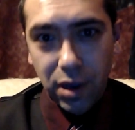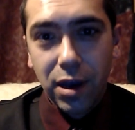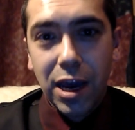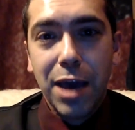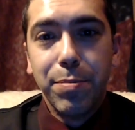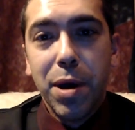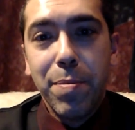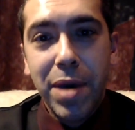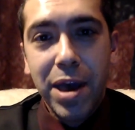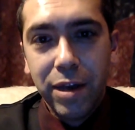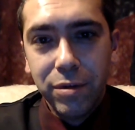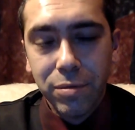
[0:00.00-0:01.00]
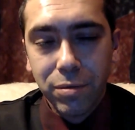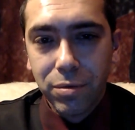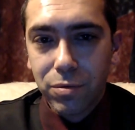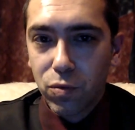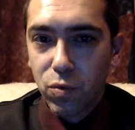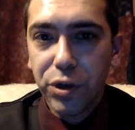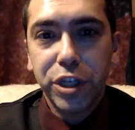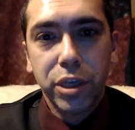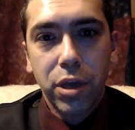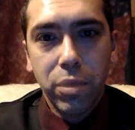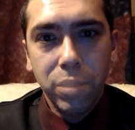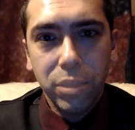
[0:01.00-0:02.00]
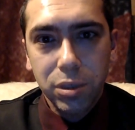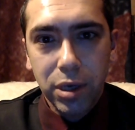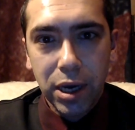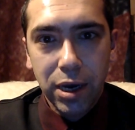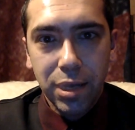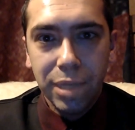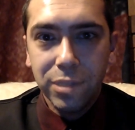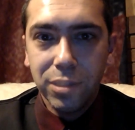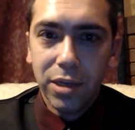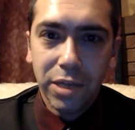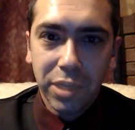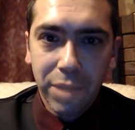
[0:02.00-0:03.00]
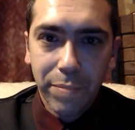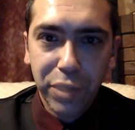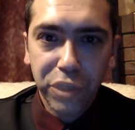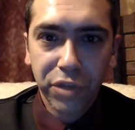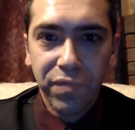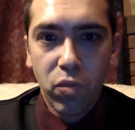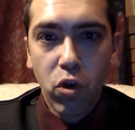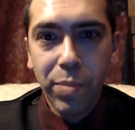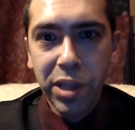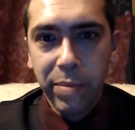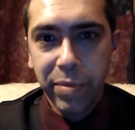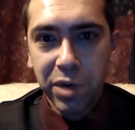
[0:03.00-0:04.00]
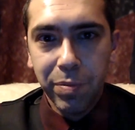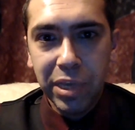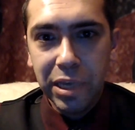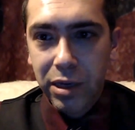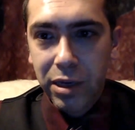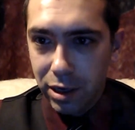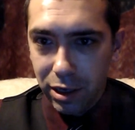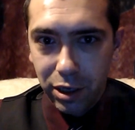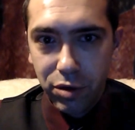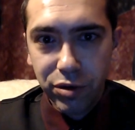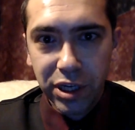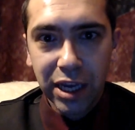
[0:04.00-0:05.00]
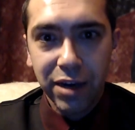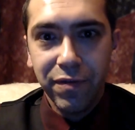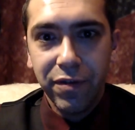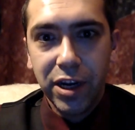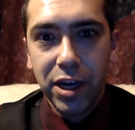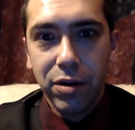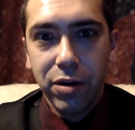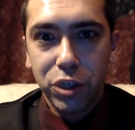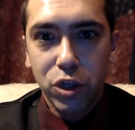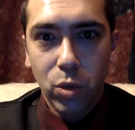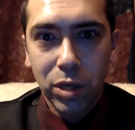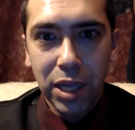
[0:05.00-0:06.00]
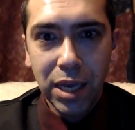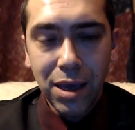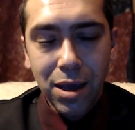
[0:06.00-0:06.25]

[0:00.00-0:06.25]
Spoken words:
And my man, RichAtArt, has done a commission for me. I'm going to be using it in videos shortly.